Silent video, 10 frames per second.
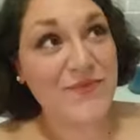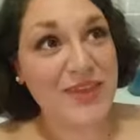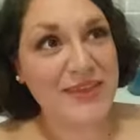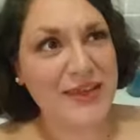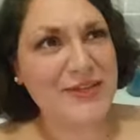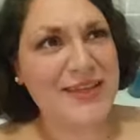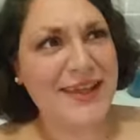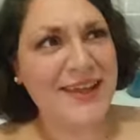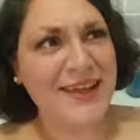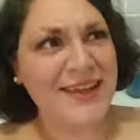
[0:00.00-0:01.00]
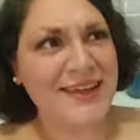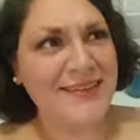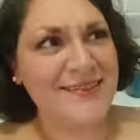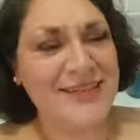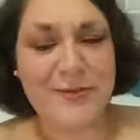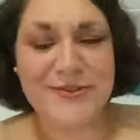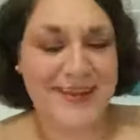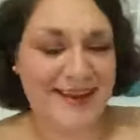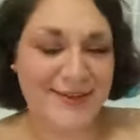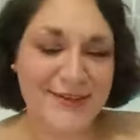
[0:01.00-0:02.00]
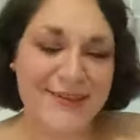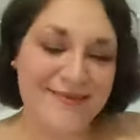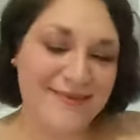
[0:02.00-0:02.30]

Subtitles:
There's a double standard